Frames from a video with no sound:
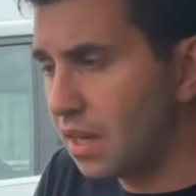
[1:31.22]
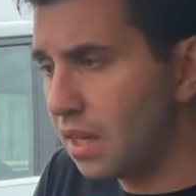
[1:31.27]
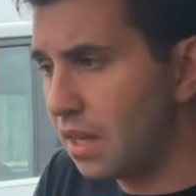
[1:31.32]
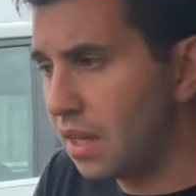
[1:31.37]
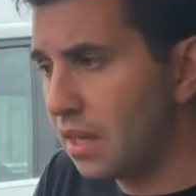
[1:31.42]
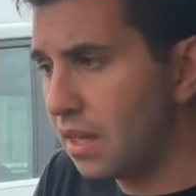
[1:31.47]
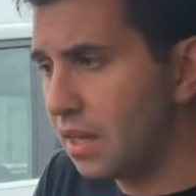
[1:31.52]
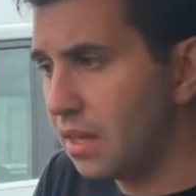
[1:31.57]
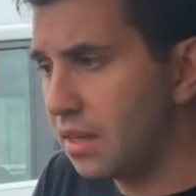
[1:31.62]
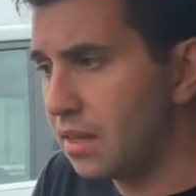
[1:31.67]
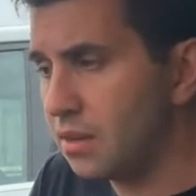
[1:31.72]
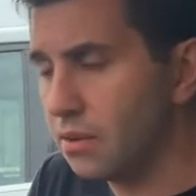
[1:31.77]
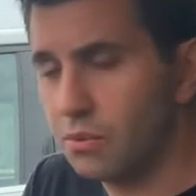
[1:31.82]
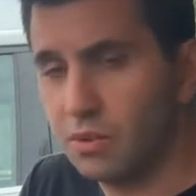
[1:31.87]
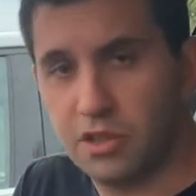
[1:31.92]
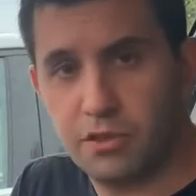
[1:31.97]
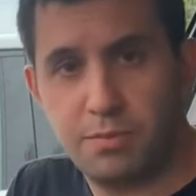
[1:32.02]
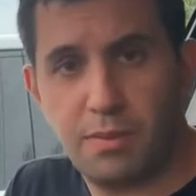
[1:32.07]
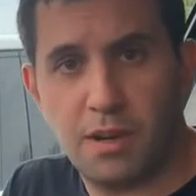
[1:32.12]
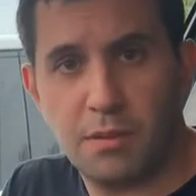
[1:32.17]
uh,
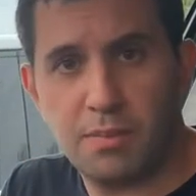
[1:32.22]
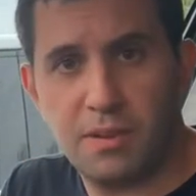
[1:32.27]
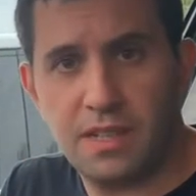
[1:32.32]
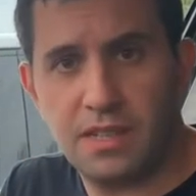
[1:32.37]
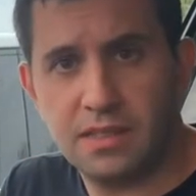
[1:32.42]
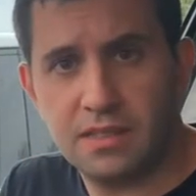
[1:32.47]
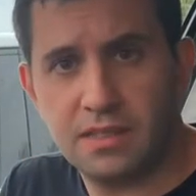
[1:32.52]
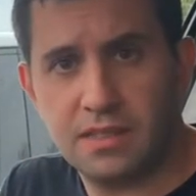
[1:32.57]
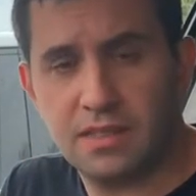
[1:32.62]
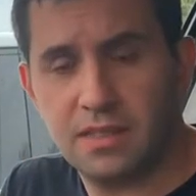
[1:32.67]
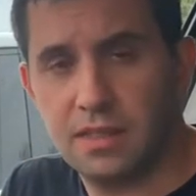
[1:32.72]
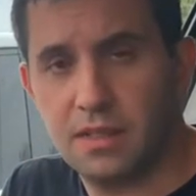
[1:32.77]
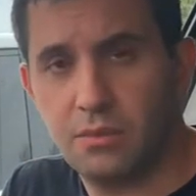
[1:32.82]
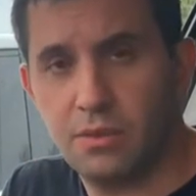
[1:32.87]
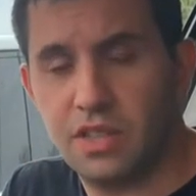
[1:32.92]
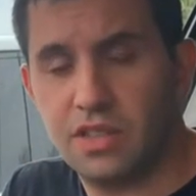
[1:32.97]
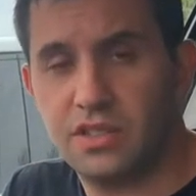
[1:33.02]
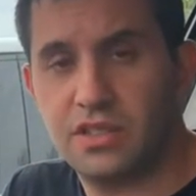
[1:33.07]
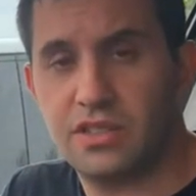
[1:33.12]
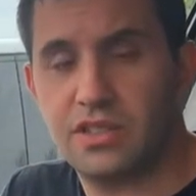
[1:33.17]
with spark plugs,
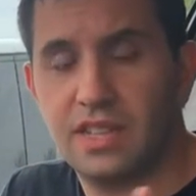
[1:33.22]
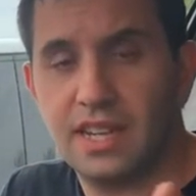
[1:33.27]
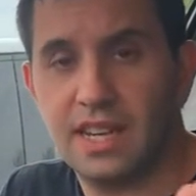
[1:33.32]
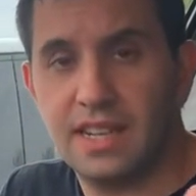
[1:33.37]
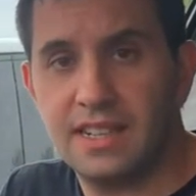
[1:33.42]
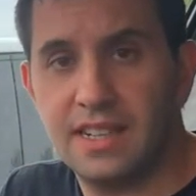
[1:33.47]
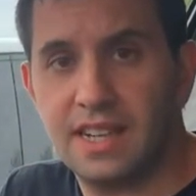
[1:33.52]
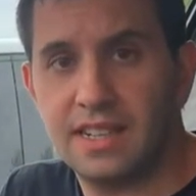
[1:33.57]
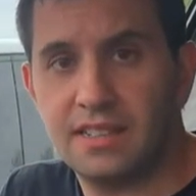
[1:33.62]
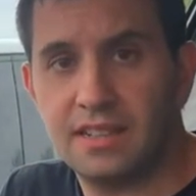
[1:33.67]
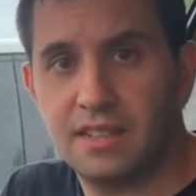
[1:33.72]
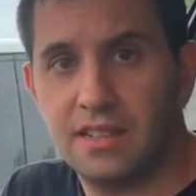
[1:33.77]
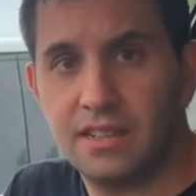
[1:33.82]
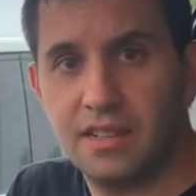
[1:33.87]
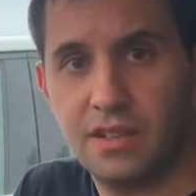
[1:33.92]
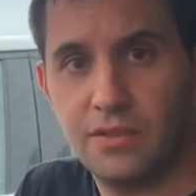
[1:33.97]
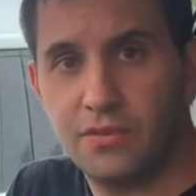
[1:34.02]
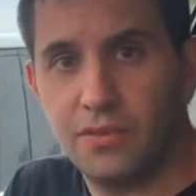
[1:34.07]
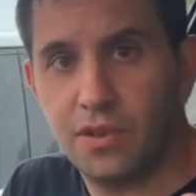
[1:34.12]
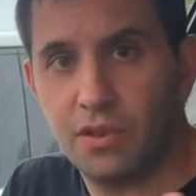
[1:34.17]
which ignite
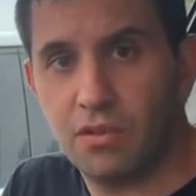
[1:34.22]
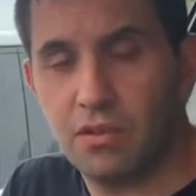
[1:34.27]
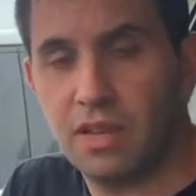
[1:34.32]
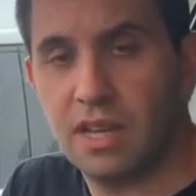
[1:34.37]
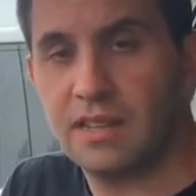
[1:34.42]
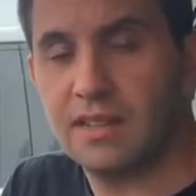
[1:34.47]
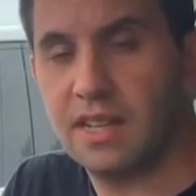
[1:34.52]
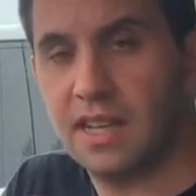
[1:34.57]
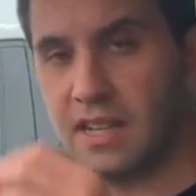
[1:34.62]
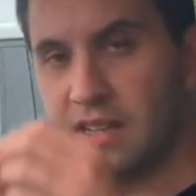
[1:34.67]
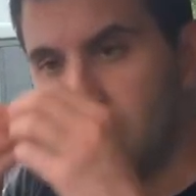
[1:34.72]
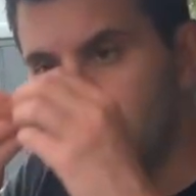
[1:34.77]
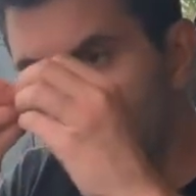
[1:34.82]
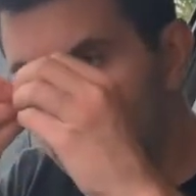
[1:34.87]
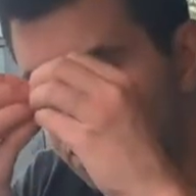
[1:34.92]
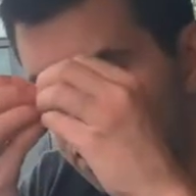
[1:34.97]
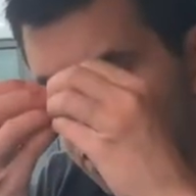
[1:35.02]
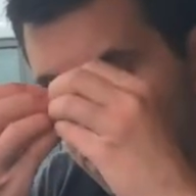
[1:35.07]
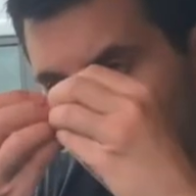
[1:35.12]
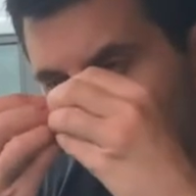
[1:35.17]
the fuel and then
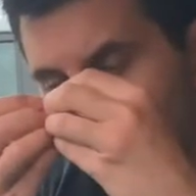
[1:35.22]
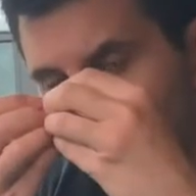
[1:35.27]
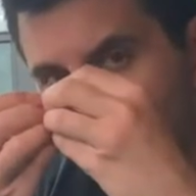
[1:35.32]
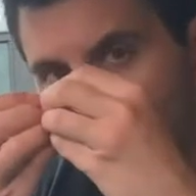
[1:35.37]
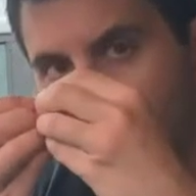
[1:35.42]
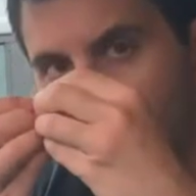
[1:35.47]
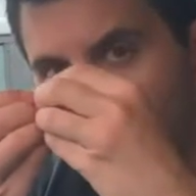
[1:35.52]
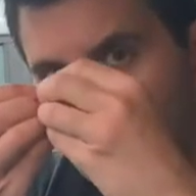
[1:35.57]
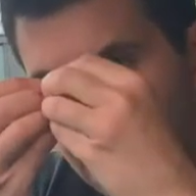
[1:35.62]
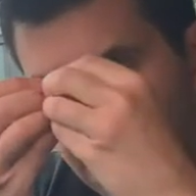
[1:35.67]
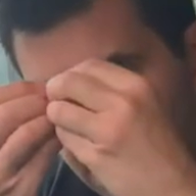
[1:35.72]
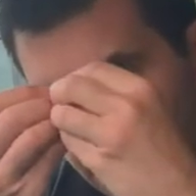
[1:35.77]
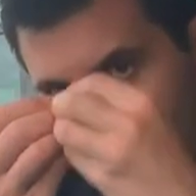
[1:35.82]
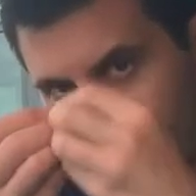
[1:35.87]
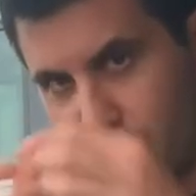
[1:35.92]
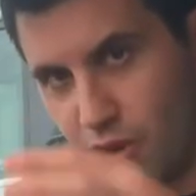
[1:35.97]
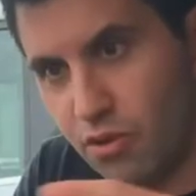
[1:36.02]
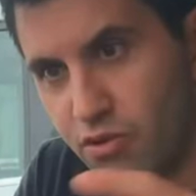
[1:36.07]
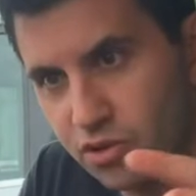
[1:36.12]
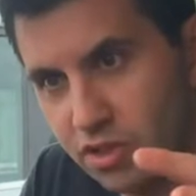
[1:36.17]
just the
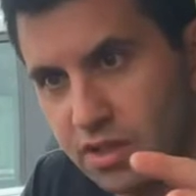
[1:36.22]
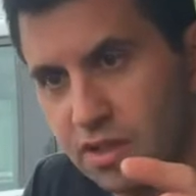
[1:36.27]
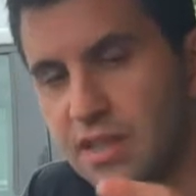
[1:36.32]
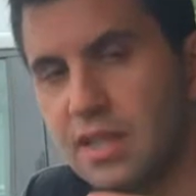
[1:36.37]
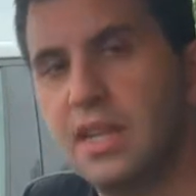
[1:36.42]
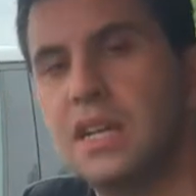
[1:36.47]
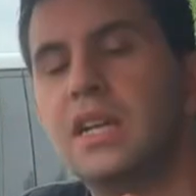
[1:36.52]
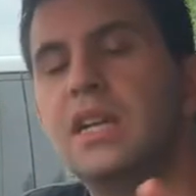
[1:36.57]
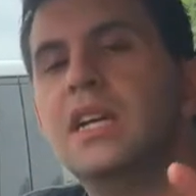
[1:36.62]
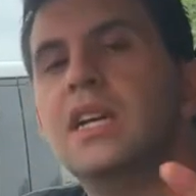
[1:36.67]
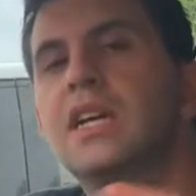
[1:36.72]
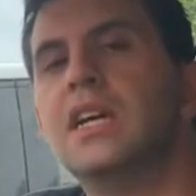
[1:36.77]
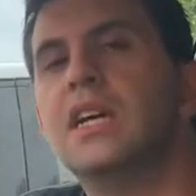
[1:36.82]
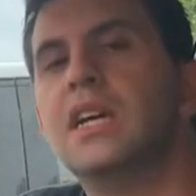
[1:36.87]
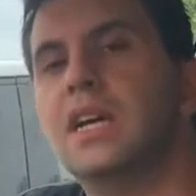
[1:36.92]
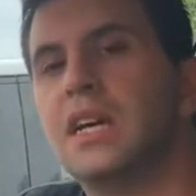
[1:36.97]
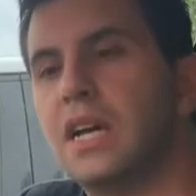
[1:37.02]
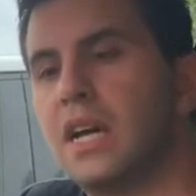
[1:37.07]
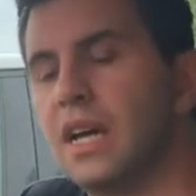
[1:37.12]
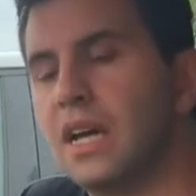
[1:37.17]
explosion
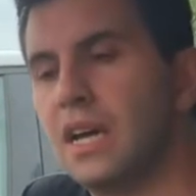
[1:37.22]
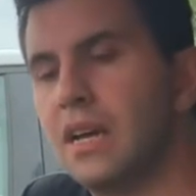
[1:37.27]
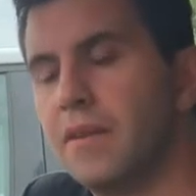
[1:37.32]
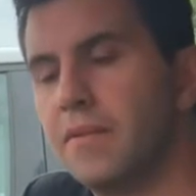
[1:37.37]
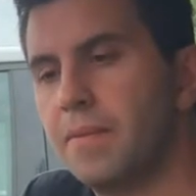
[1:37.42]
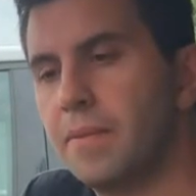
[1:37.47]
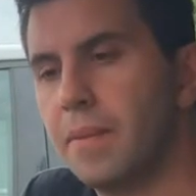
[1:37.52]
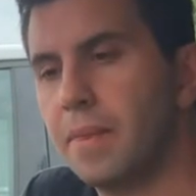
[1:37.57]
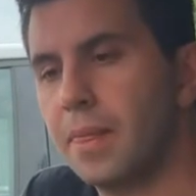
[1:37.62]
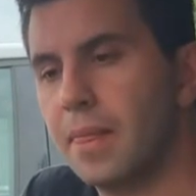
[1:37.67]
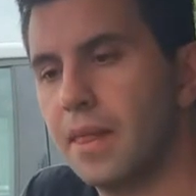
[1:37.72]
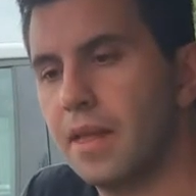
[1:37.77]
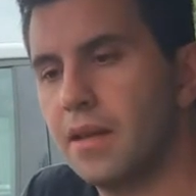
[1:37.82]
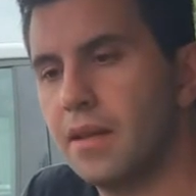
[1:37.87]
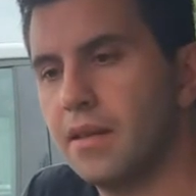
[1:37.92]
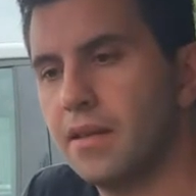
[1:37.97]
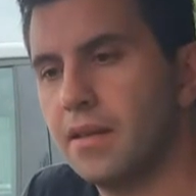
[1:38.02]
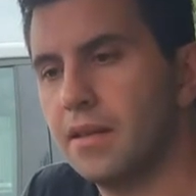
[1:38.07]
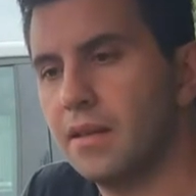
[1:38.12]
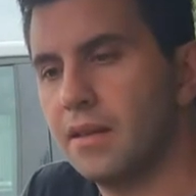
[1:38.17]
um,
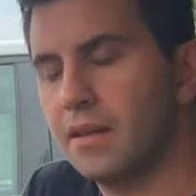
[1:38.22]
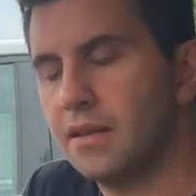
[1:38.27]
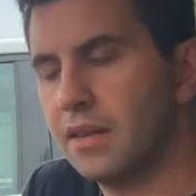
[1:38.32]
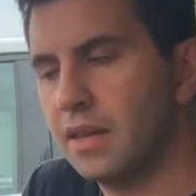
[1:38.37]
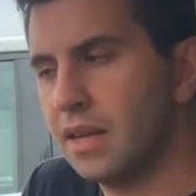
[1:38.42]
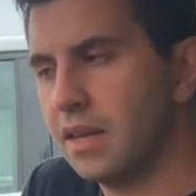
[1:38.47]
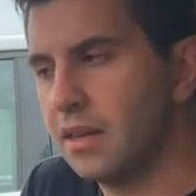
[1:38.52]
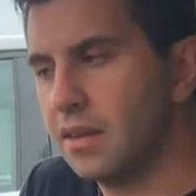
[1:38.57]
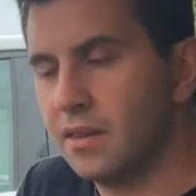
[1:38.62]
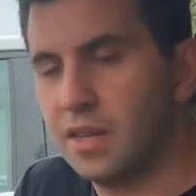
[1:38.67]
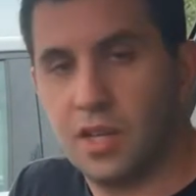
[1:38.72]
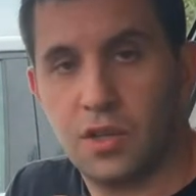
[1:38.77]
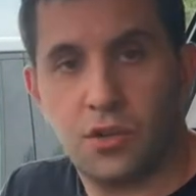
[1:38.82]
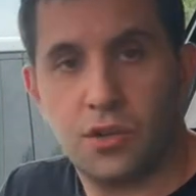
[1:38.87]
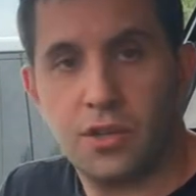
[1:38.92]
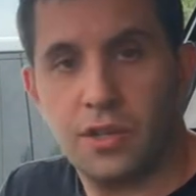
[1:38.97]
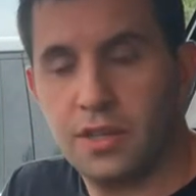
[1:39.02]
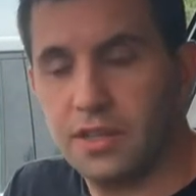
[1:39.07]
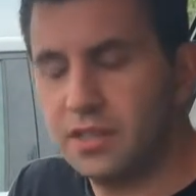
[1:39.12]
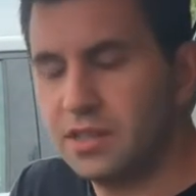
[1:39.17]
uh, that
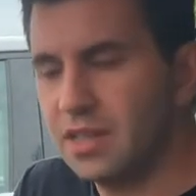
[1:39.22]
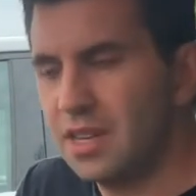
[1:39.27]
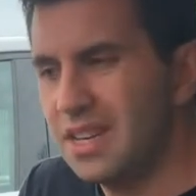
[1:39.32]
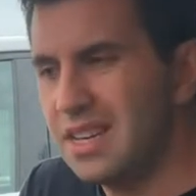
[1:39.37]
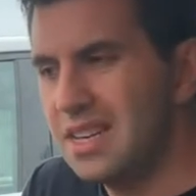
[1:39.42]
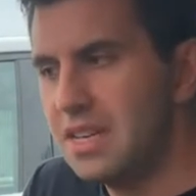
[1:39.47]
occurs.